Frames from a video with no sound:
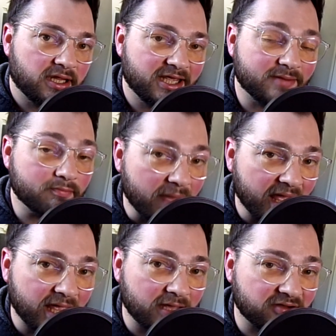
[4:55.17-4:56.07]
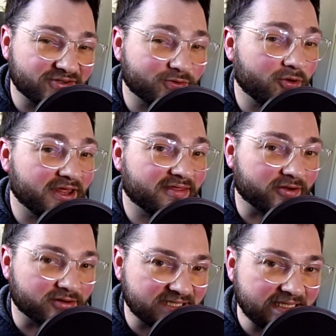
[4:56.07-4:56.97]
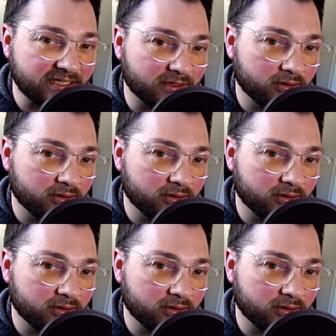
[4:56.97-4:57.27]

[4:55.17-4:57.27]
in May of 2013,